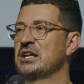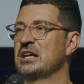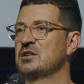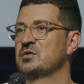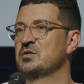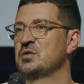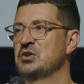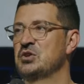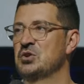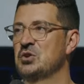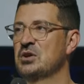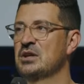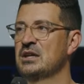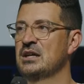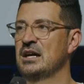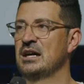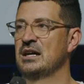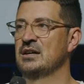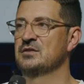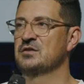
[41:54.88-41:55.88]
has for your
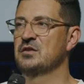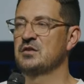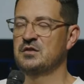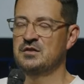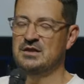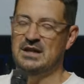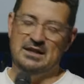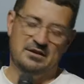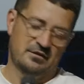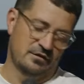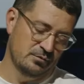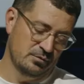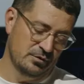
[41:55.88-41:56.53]
life, to start to